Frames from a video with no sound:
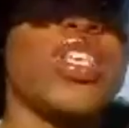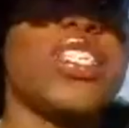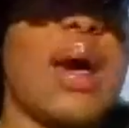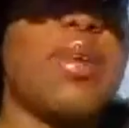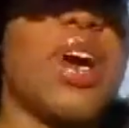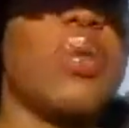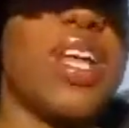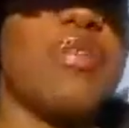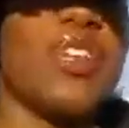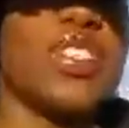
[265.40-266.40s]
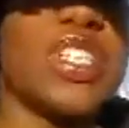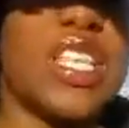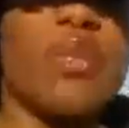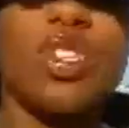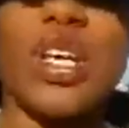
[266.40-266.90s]
long time ago when they first
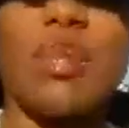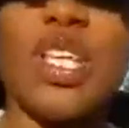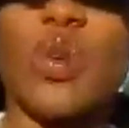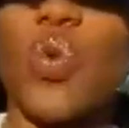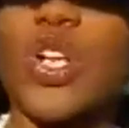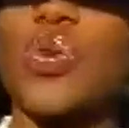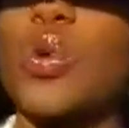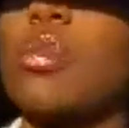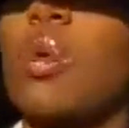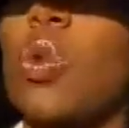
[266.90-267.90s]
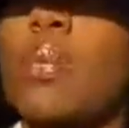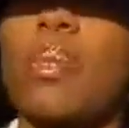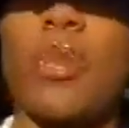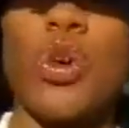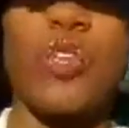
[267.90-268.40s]
said they were going to make the Wonder Woman
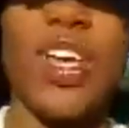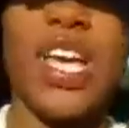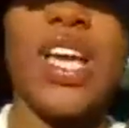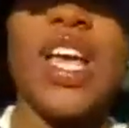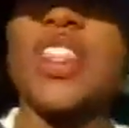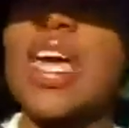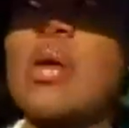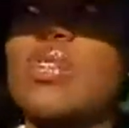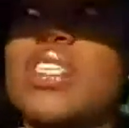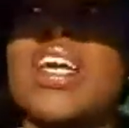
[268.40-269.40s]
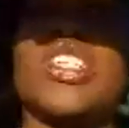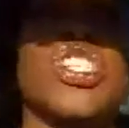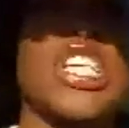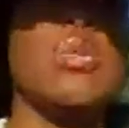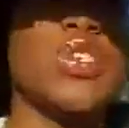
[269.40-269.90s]
movie, they were
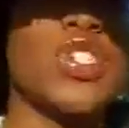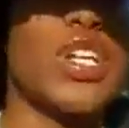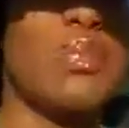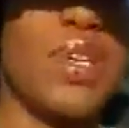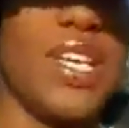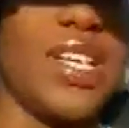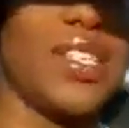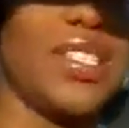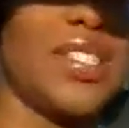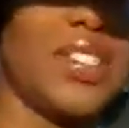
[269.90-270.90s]
saying she was going to be it.